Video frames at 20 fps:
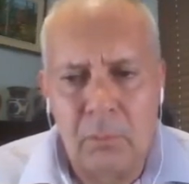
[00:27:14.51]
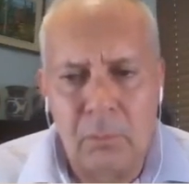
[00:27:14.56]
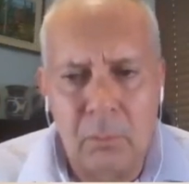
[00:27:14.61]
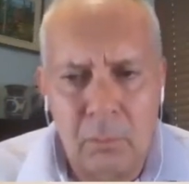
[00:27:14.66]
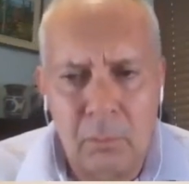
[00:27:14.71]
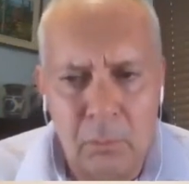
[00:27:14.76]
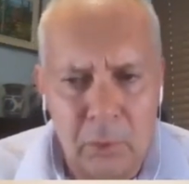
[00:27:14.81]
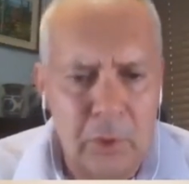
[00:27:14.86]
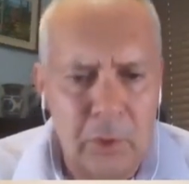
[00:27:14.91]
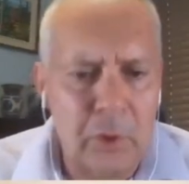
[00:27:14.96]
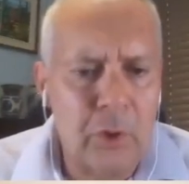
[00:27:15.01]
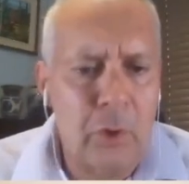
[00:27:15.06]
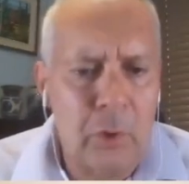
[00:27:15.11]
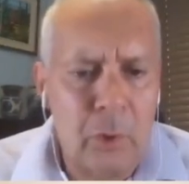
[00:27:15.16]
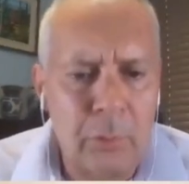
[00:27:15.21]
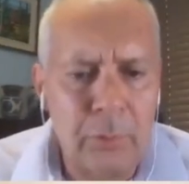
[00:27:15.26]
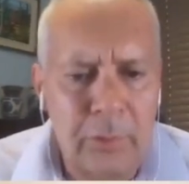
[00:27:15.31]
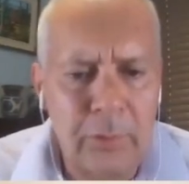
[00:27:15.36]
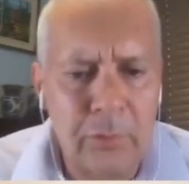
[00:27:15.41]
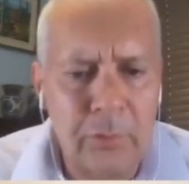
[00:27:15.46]
We're going to
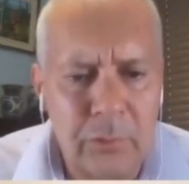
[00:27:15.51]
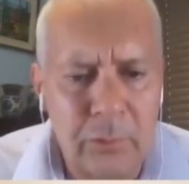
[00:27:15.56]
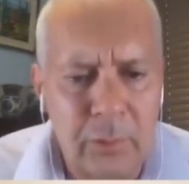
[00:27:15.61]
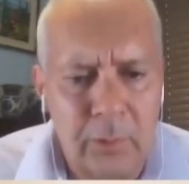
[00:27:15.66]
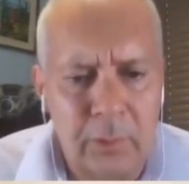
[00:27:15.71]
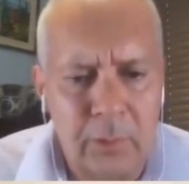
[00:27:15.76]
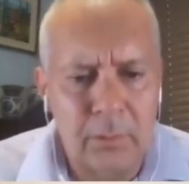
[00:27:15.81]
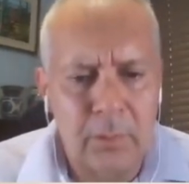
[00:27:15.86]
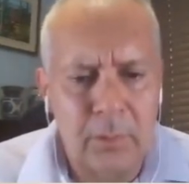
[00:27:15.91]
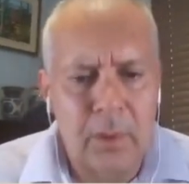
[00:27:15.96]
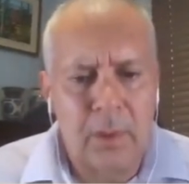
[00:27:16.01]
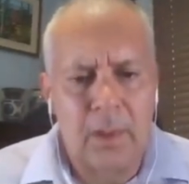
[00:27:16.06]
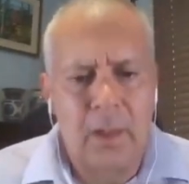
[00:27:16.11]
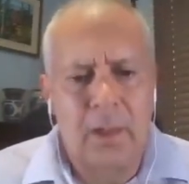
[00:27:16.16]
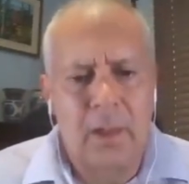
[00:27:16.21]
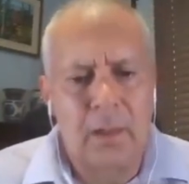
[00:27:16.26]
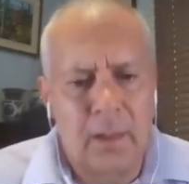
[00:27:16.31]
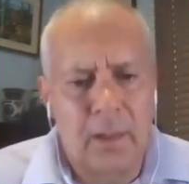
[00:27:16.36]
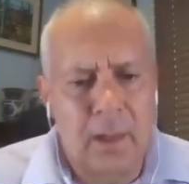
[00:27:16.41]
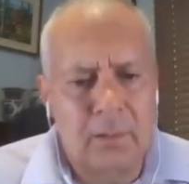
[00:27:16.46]
know this year, and
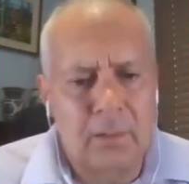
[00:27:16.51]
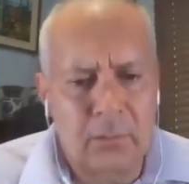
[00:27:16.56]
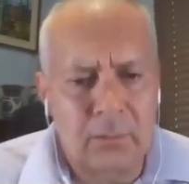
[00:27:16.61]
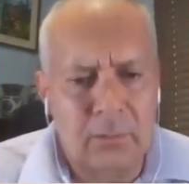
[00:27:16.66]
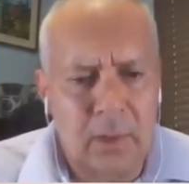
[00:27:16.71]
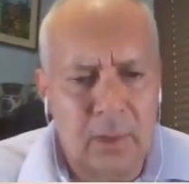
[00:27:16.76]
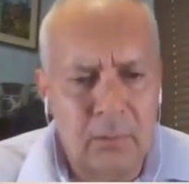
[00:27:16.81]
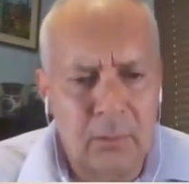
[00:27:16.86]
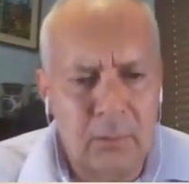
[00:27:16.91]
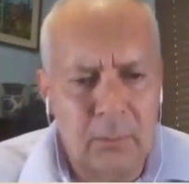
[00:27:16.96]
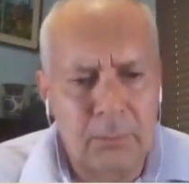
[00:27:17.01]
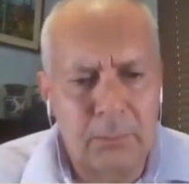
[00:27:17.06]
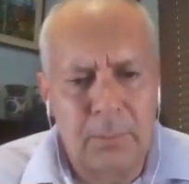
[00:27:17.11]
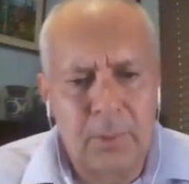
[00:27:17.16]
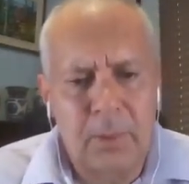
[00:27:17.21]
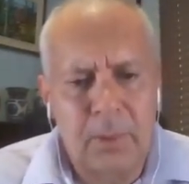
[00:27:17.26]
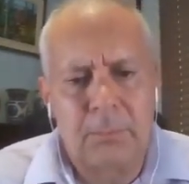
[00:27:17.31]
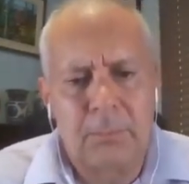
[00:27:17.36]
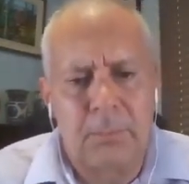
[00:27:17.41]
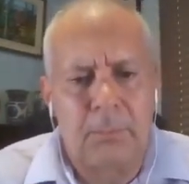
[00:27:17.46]
that's a
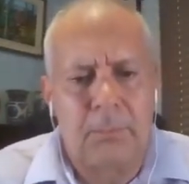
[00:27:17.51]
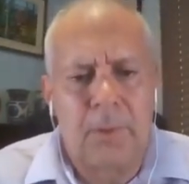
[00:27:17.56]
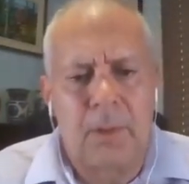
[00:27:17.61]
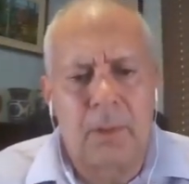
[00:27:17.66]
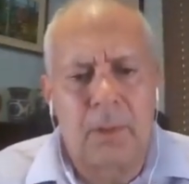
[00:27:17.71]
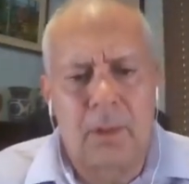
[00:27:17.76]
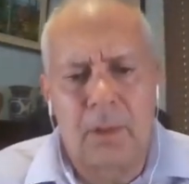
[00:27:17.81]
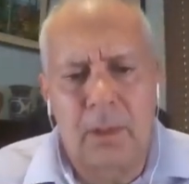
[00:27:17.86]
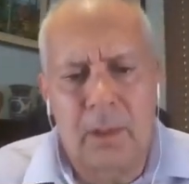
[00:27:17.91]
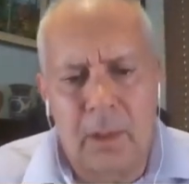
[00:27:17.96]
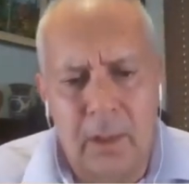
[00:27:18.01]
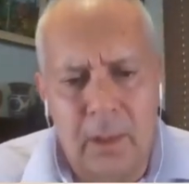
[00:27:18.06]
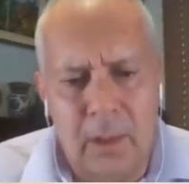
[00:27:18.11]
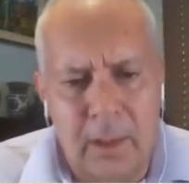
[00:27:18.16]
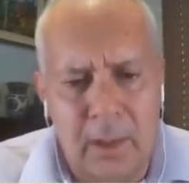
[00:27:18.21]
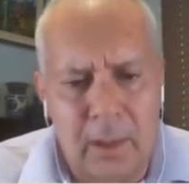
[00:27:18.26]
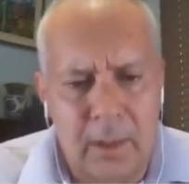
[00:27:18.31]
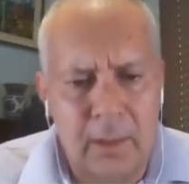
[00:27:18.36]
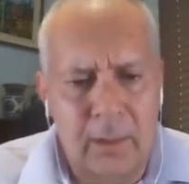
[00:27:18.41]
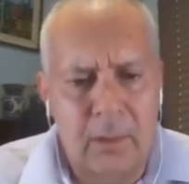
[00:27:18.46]
big
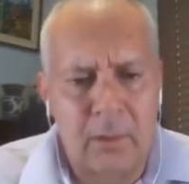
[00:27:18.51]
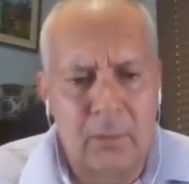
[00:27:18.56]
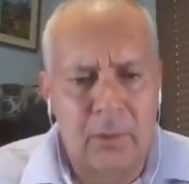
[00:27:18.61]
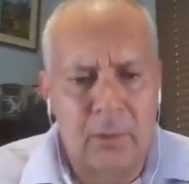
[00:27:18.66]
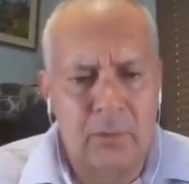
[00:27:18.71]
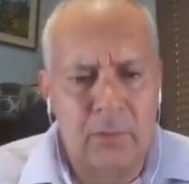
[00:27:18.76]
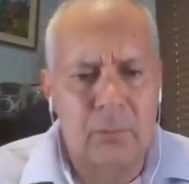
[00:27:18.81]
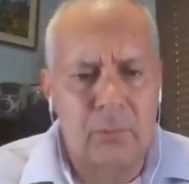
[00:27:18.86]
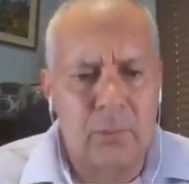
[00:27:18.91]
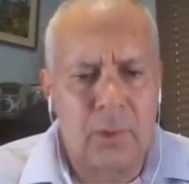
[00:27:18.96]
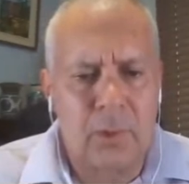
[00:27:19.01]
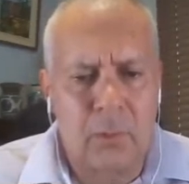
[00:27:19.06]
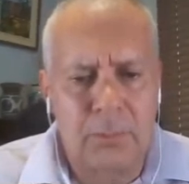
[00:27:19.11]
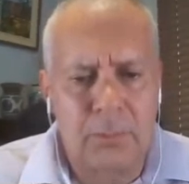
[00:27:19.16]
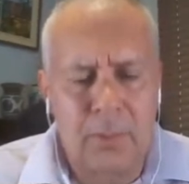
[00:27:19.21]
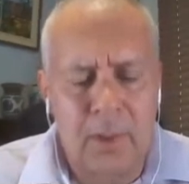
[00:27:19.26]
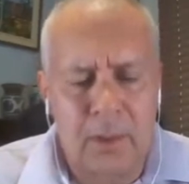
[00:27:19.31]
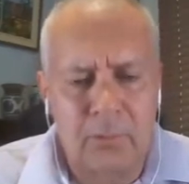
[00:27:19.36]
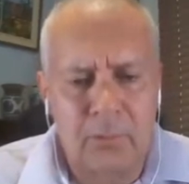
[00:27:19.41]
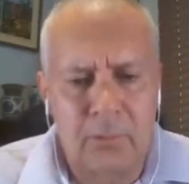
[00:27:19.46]
question we
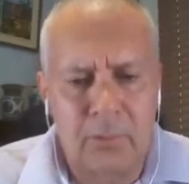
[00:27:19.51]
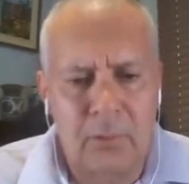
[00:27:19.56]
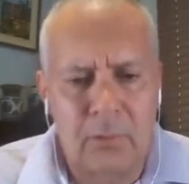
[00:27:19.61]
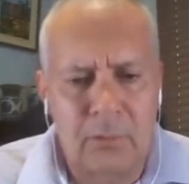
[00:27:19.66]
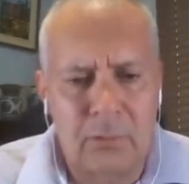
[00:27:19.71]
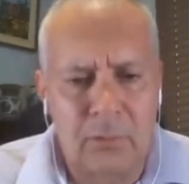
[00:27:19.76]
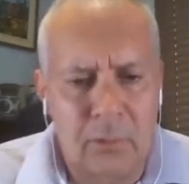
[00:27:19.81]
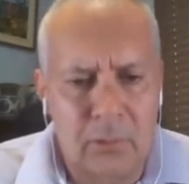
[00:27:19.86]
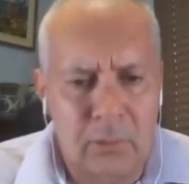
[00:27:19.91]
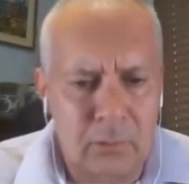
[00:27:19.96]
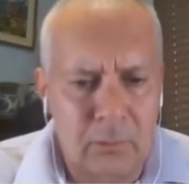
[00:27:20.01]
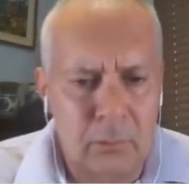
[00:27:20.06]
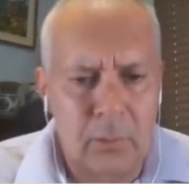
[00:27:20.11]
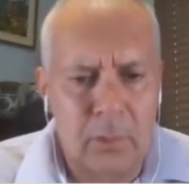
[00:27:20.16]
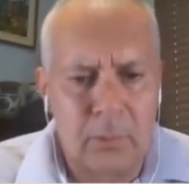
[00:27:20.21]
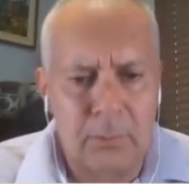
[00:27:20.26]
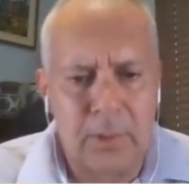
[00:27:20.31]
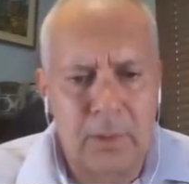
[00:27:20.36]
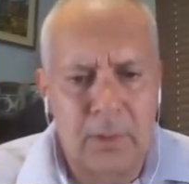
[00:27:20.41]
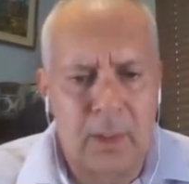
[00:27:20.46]
hope to answer this year, because
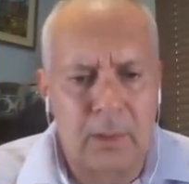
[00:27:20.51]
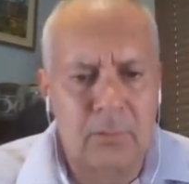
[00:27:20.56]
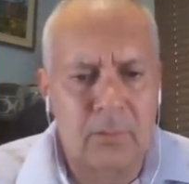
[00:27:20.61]
we'll be